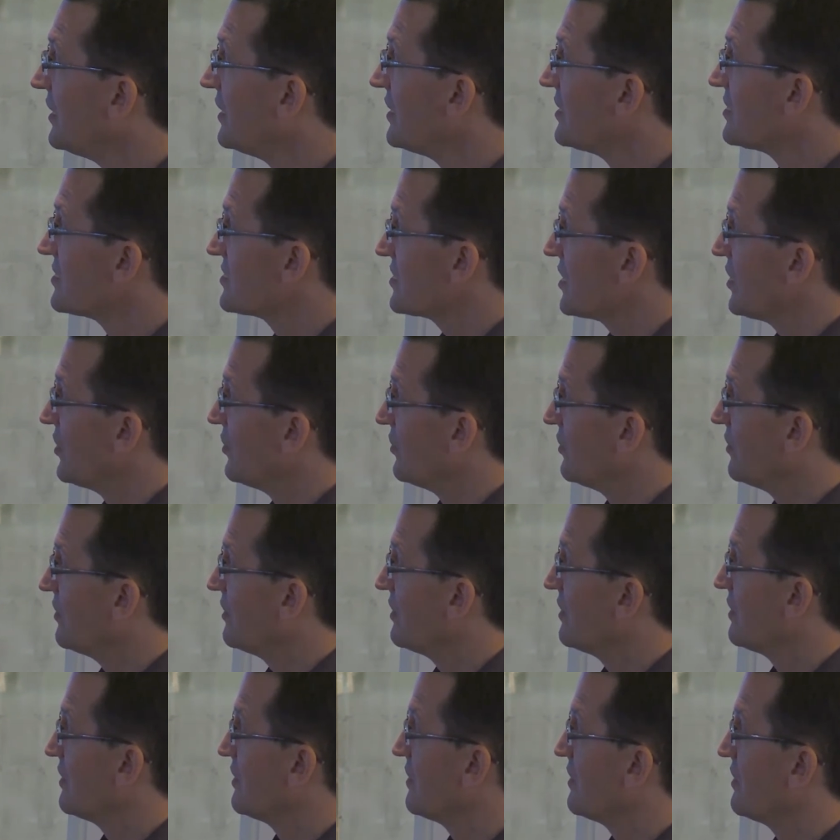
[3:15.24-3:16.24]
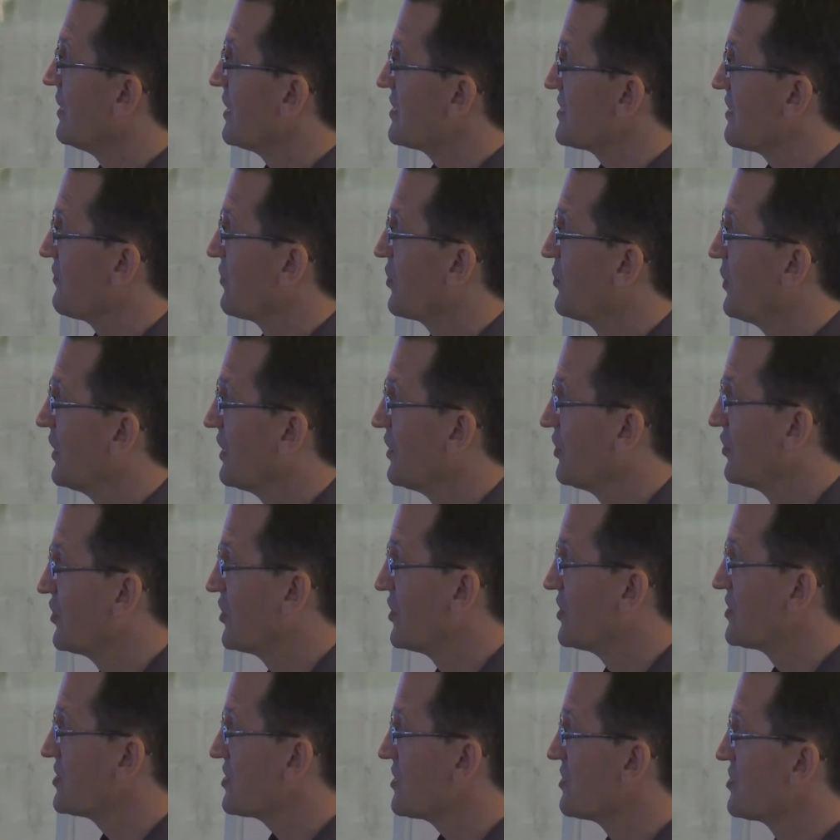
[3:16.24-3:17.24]
So let's have a quick look
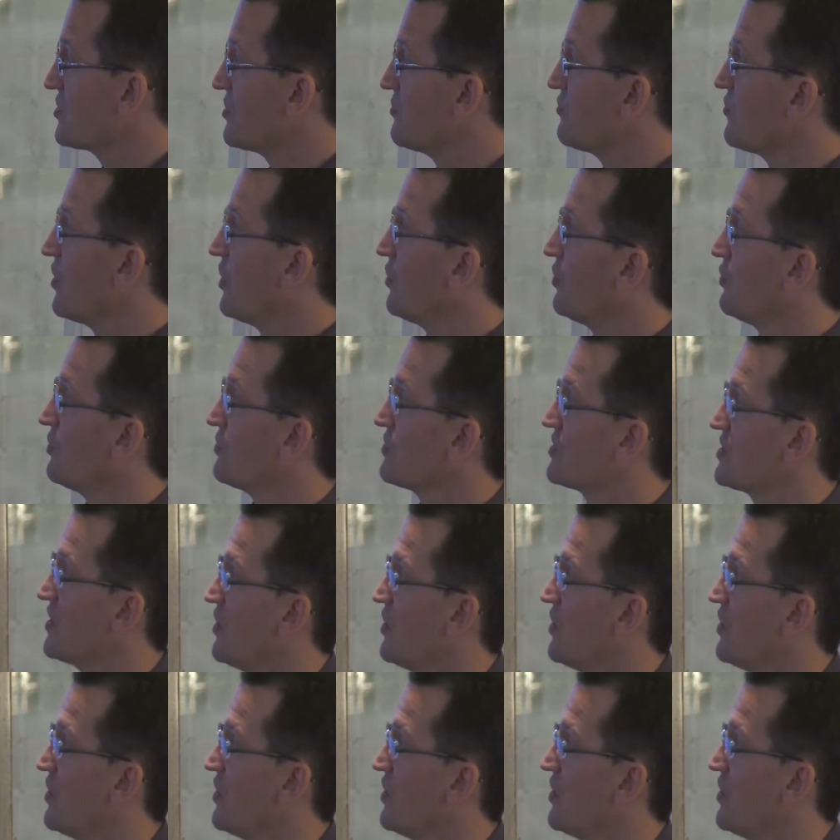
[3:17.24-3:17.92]
at some roles.